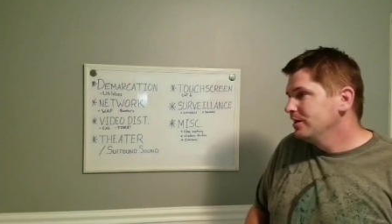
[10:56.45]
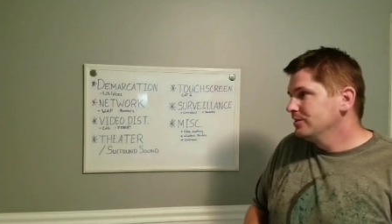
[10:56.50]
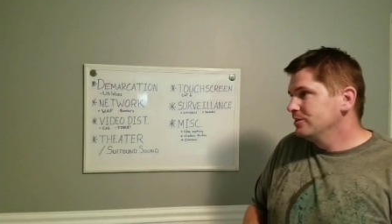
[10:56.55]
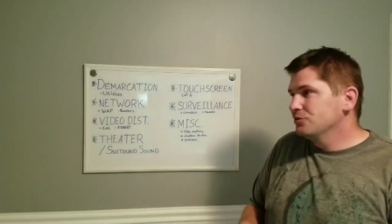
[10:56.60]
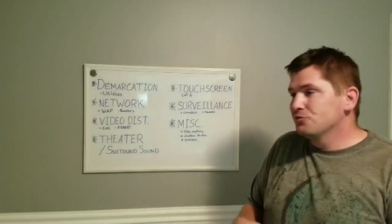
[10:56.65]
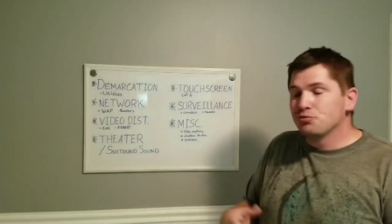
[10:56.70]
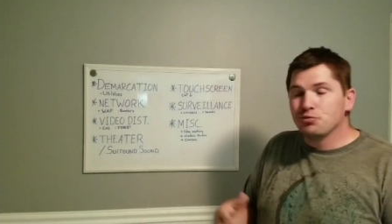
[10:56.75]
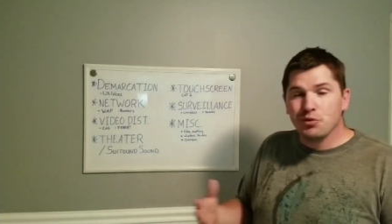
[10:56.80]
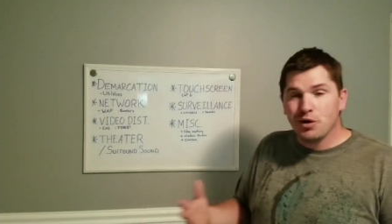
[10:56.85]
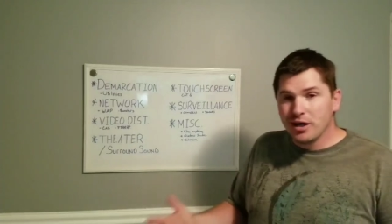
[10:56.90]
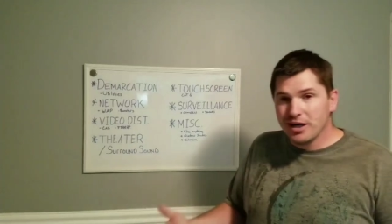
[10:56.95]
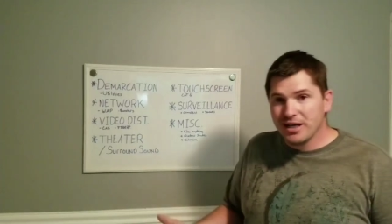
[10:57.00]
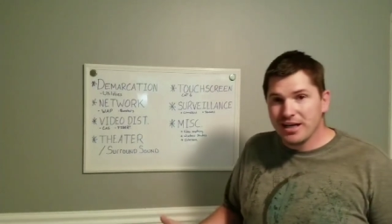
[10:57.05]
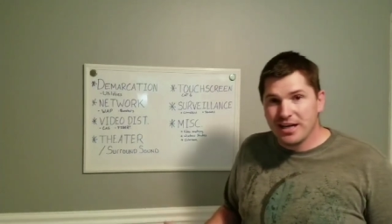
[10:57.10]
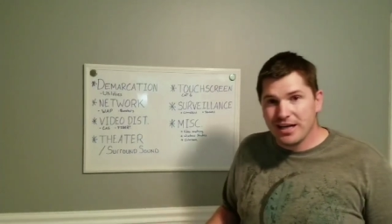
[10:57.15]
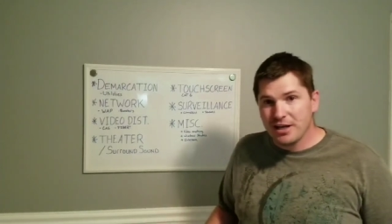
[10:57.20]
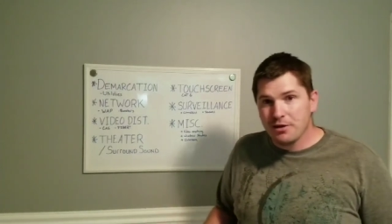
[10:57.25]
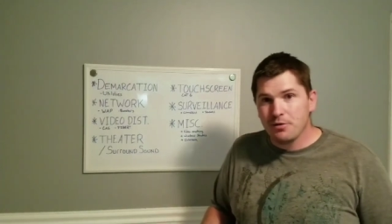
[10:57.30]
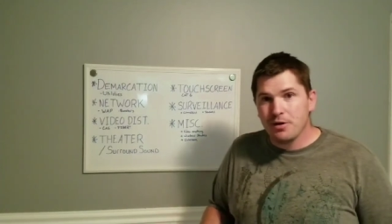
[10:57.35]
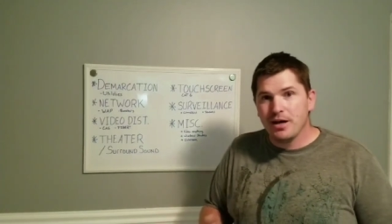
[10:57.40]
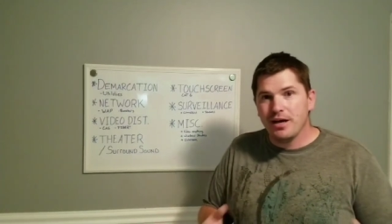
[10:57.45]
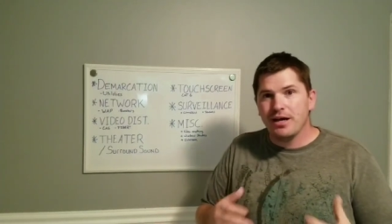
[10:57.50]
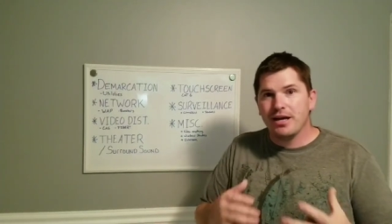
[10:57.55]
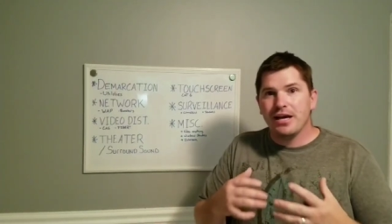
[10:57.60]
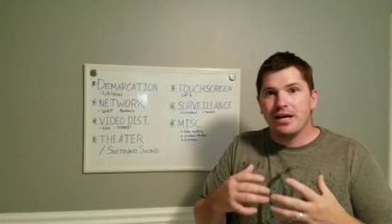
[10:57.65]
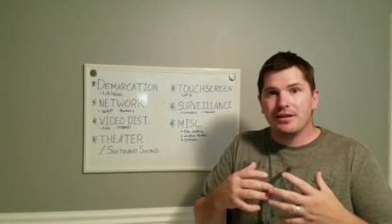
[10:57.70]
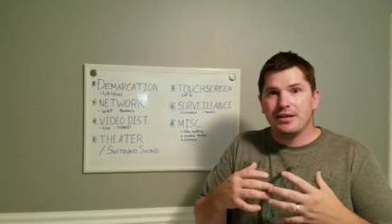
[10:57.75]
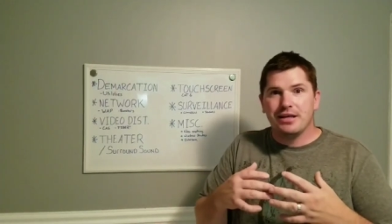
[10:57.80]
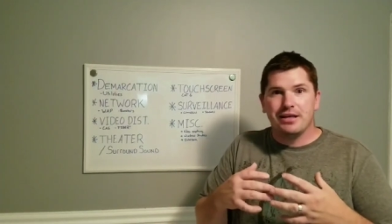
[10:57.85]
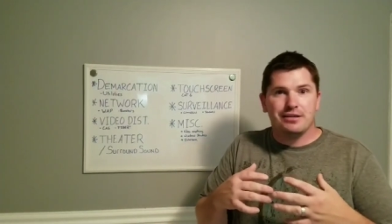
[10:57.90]
Just run it anyway,
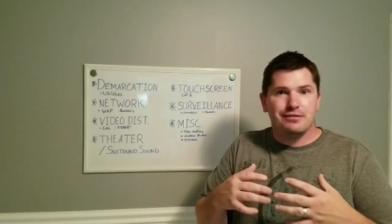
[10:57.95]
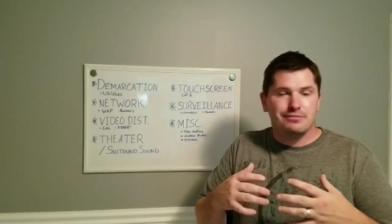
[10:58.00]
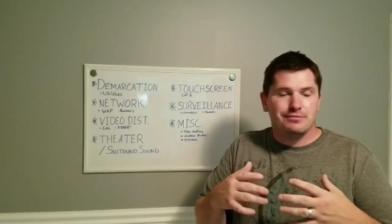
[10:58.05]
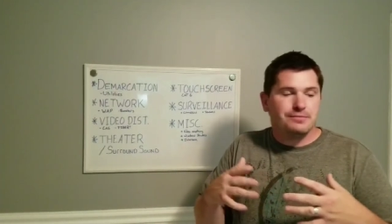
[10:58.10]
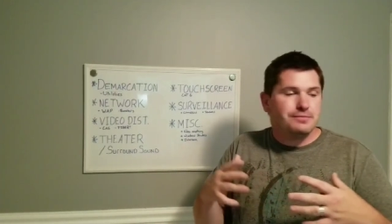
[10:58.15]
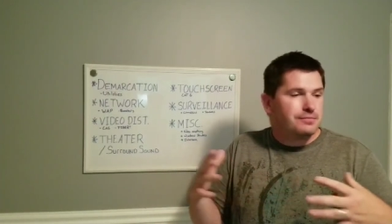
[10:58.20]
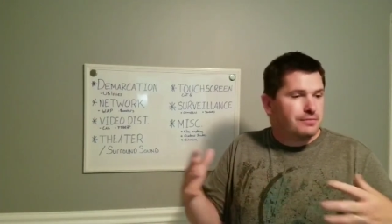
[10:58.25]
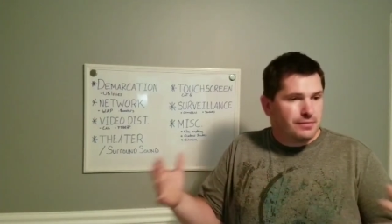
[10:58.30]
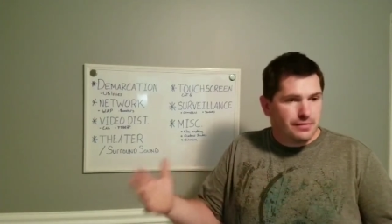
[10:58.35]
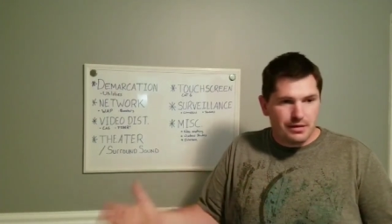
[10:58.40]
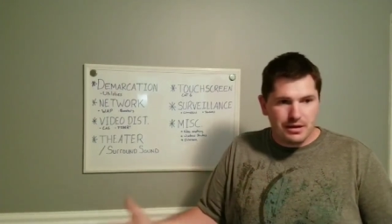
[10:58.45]
and then